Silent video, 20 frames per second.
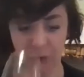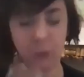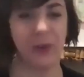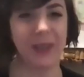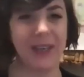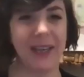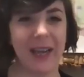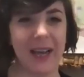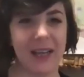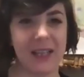
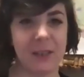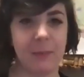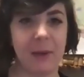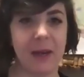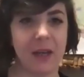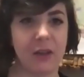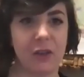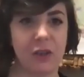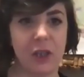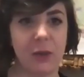woody
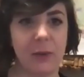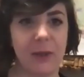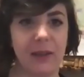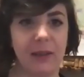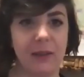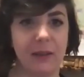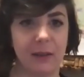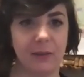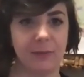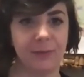aspect to
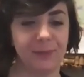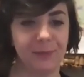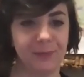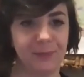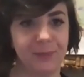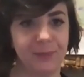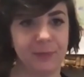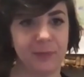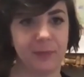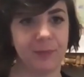it.
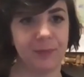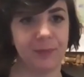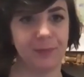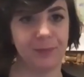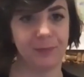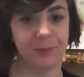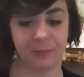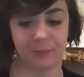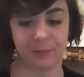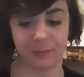
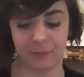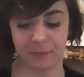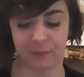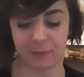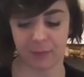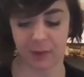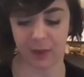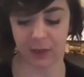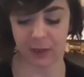A